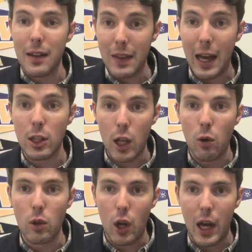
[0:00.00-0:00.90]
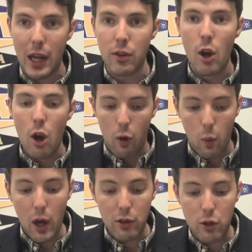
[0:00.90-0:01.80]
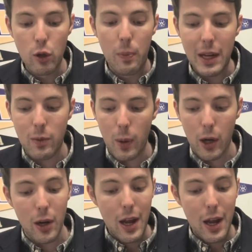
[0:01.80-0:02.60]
That lone loss was to Pittsburgh.